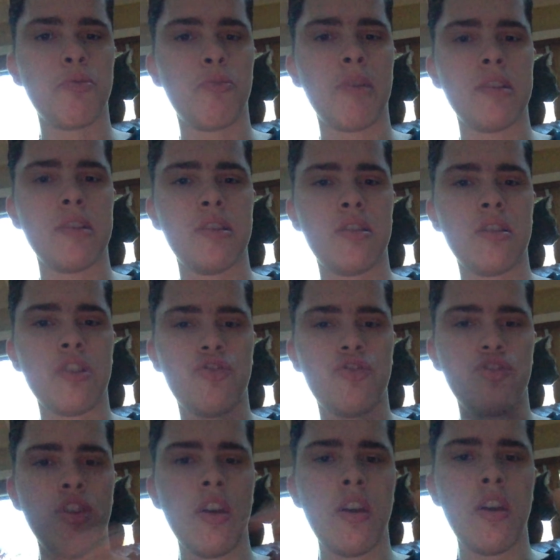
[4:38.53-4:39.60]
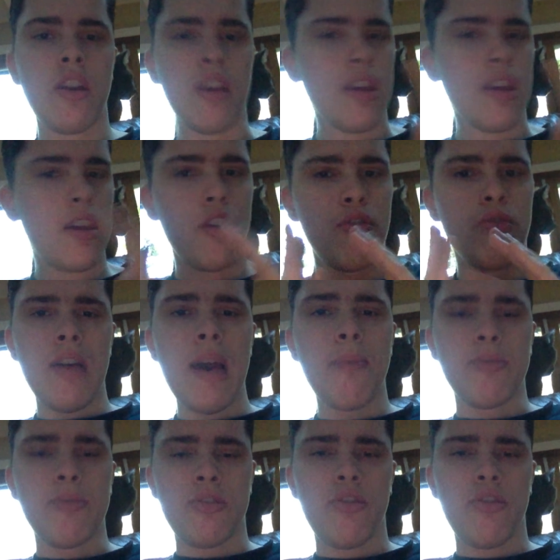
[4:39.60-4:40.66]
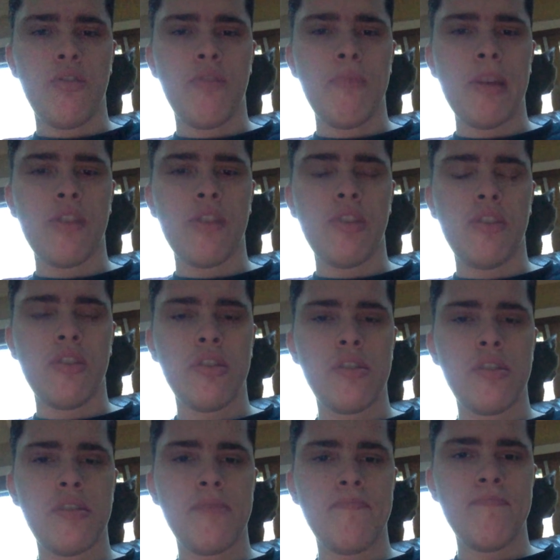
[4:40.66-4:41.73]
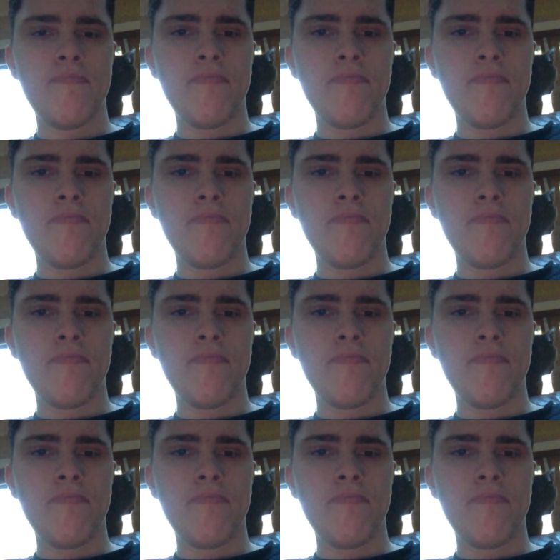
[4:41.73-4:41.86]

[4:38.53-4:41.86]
because it's such an acute episode of mental illness.